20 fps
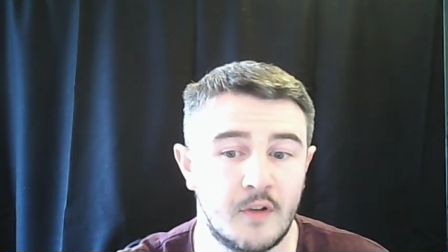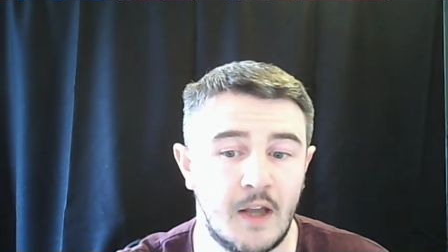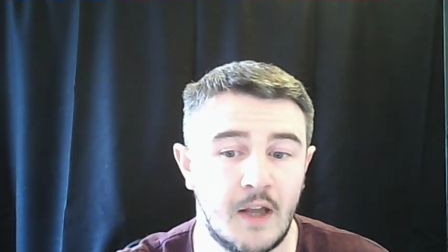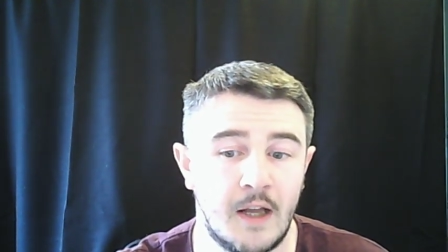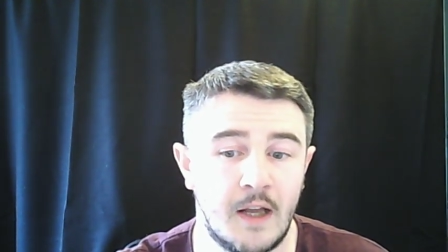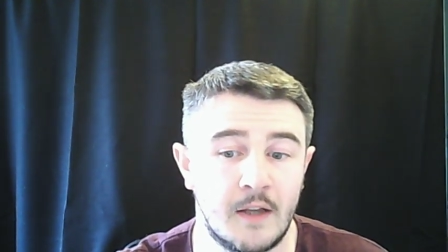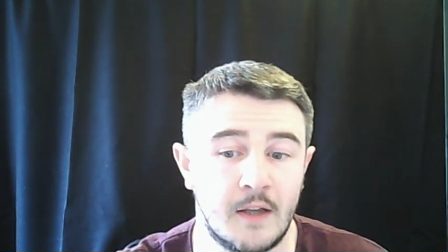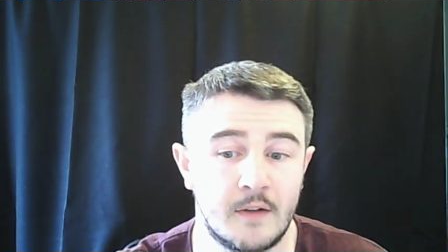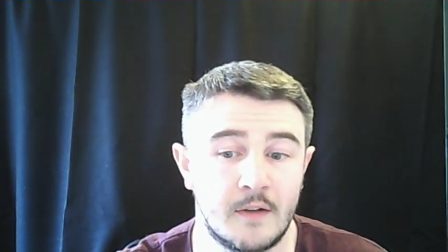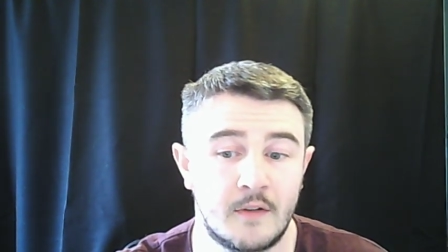
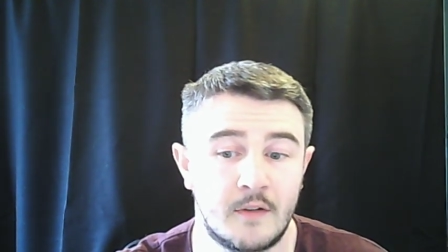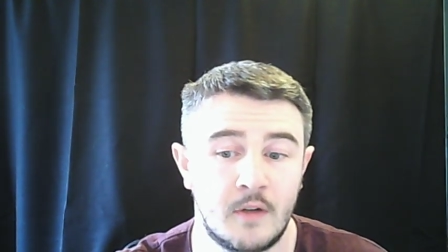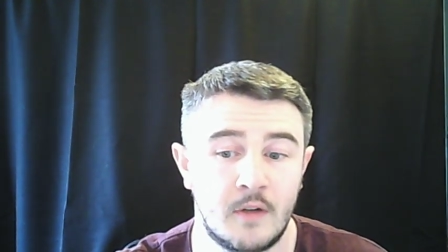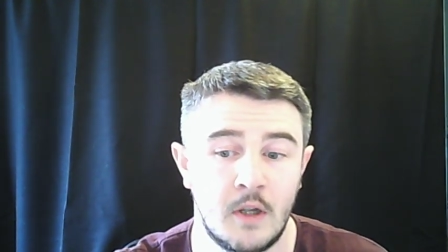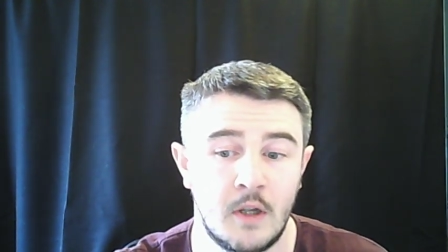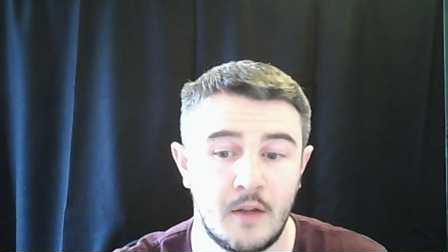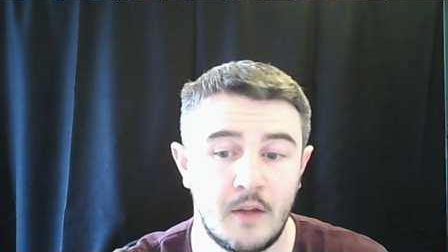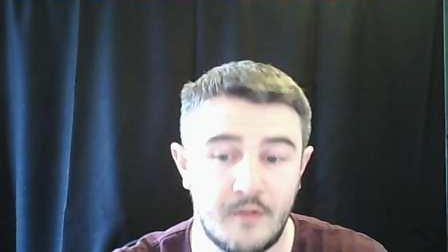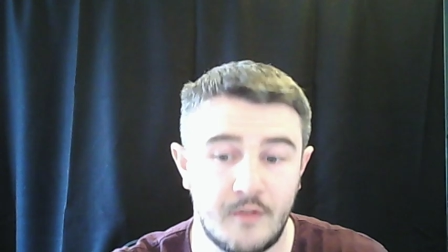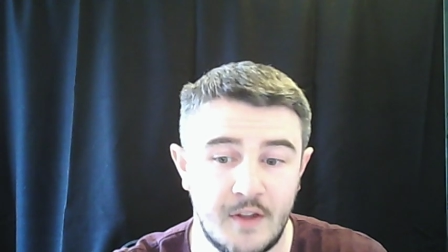And
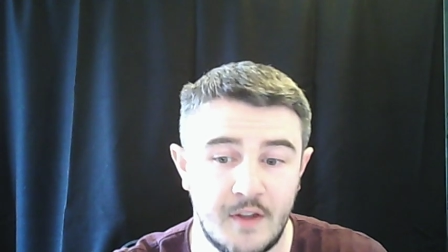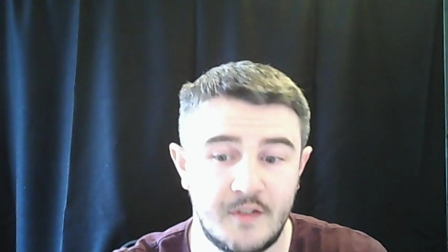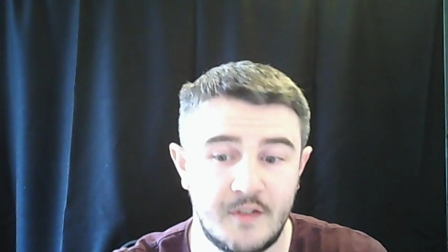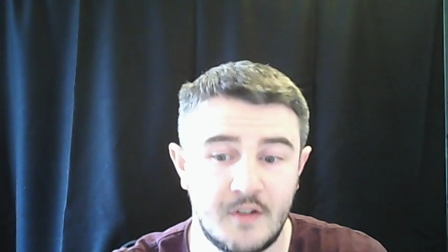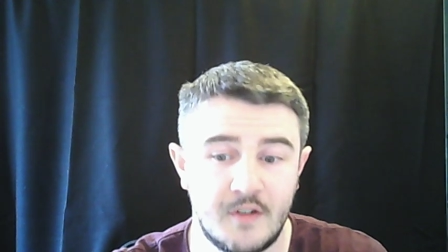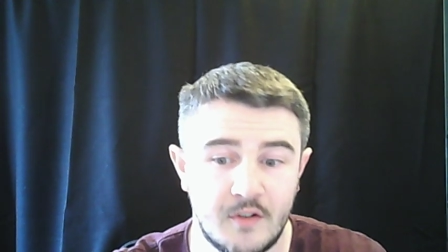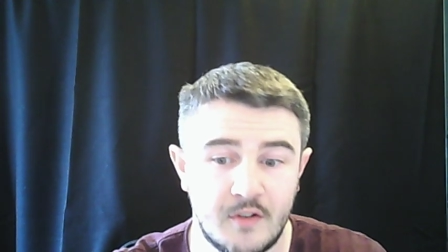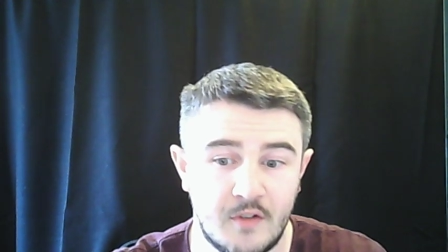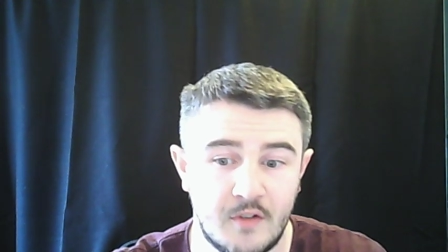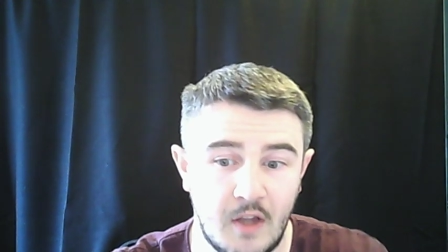
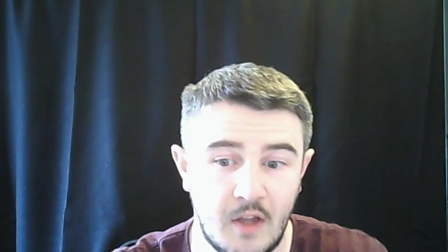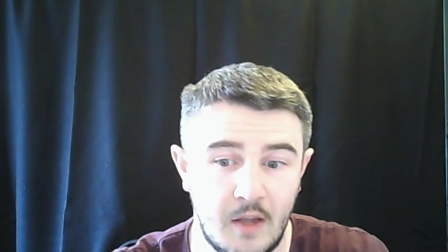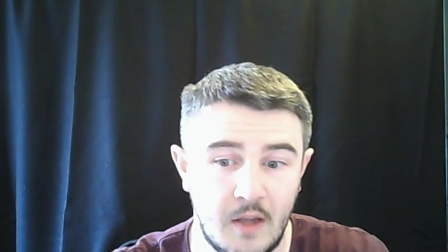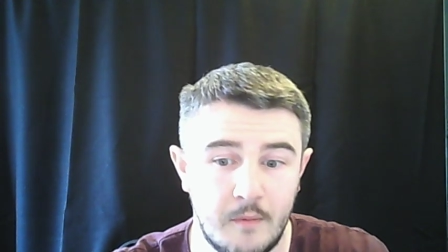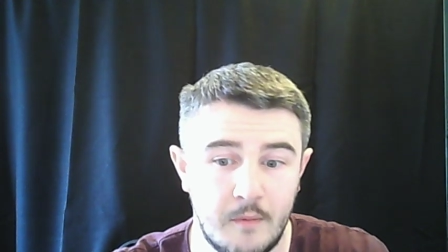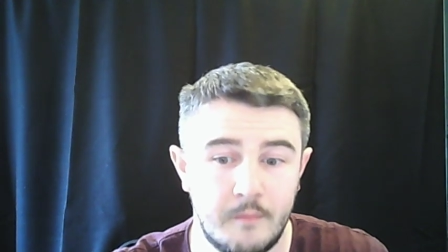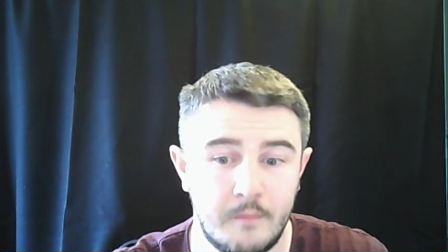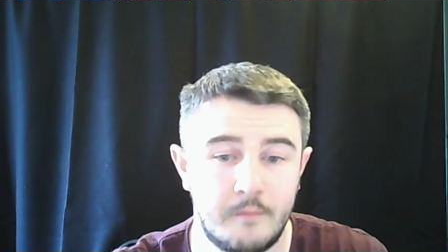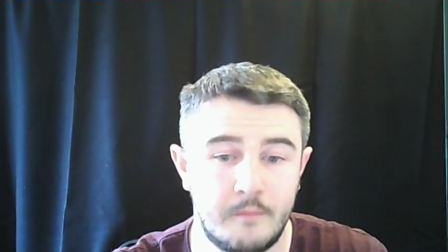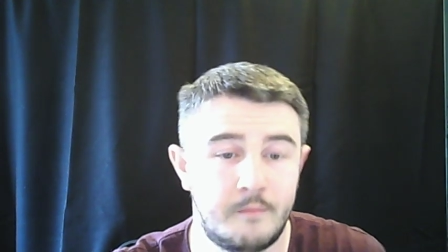this is
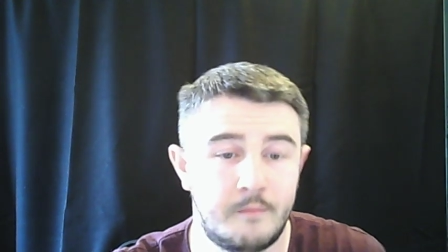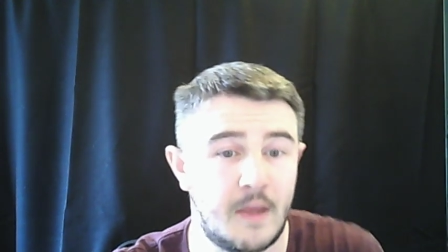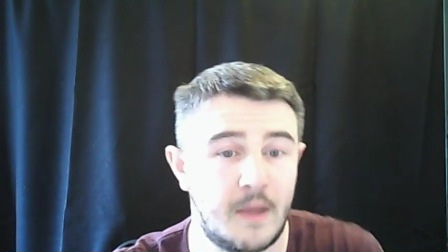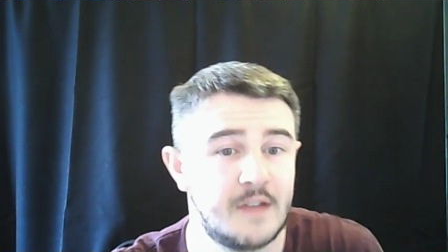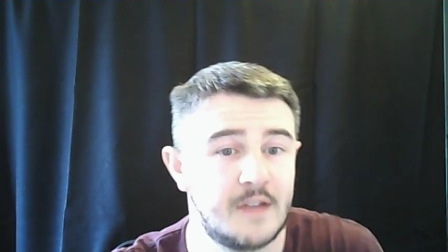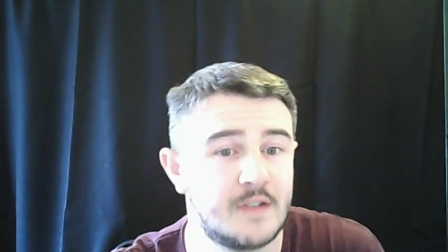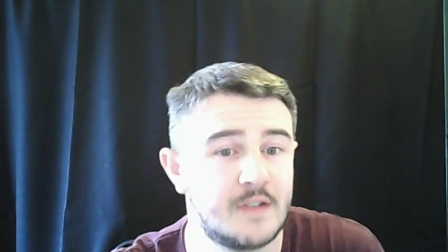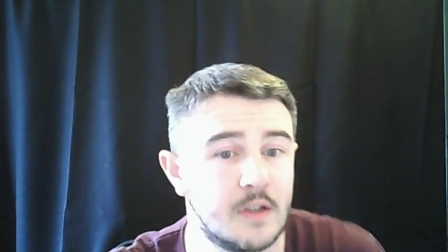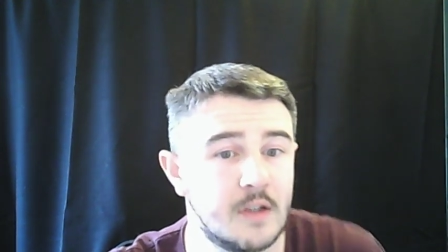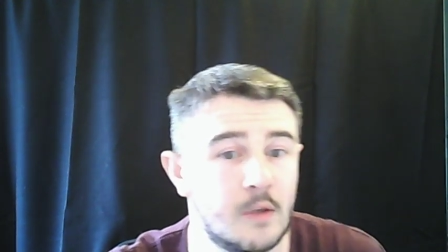
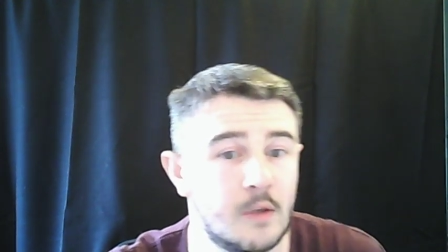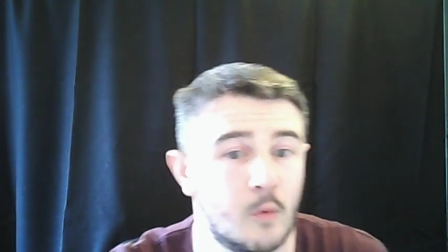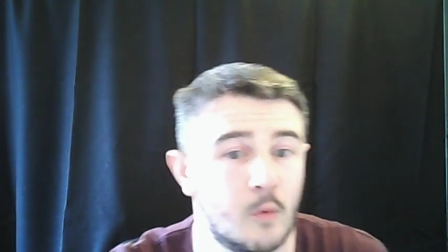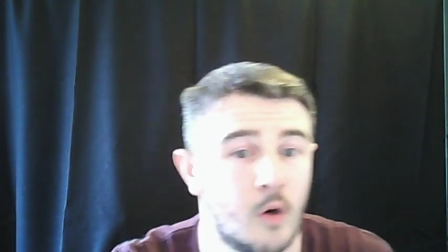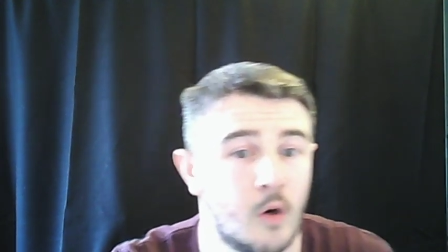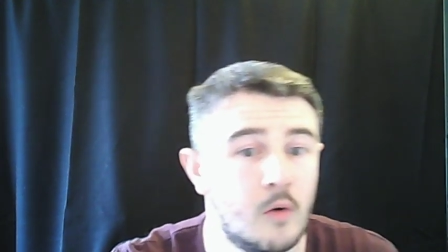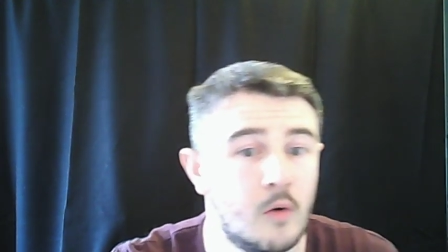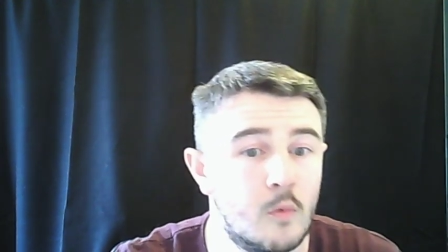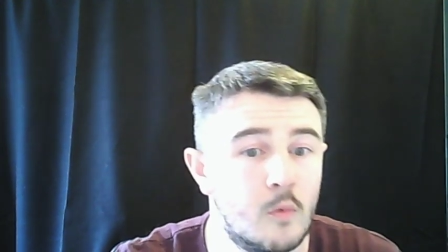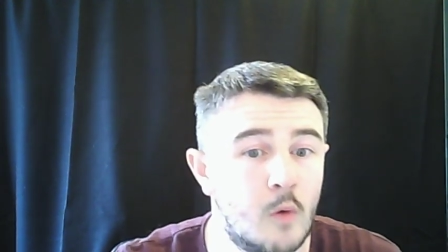basically
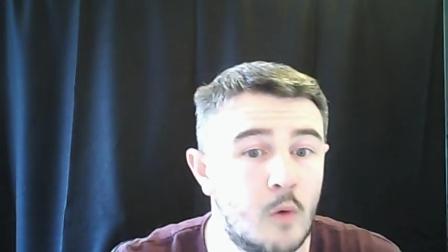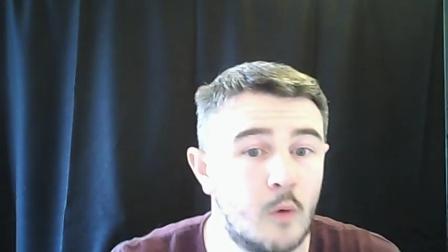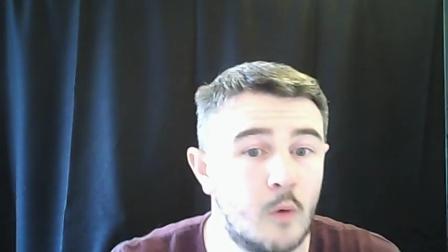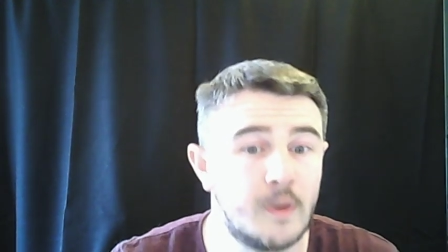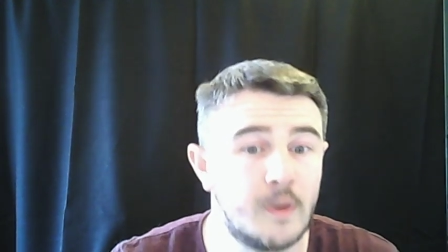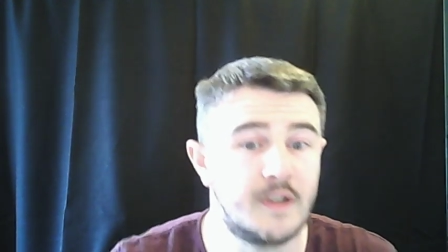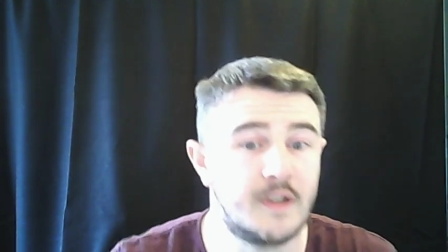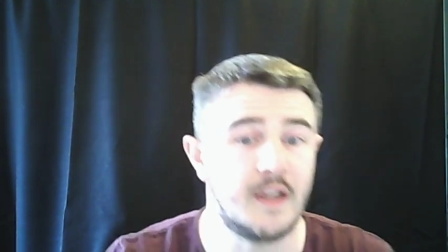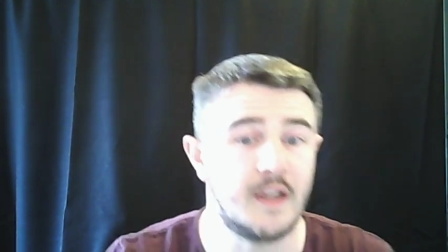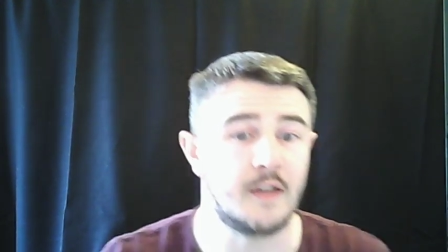what what
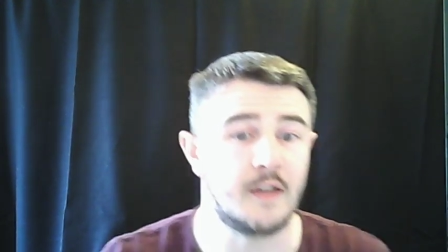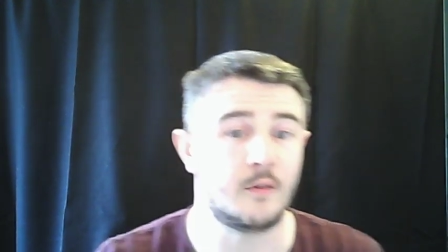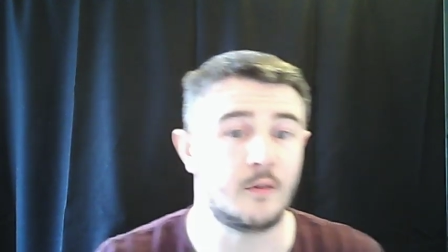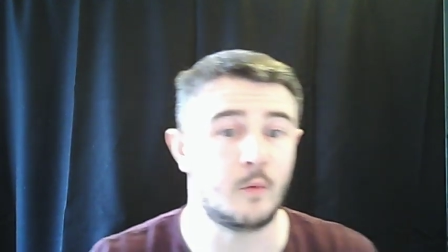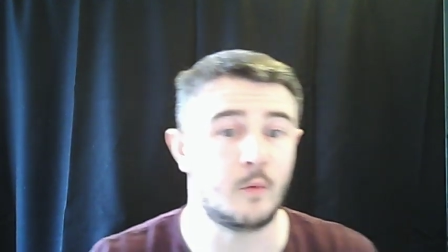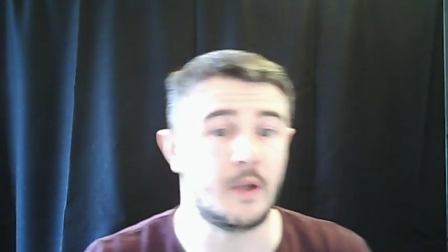we did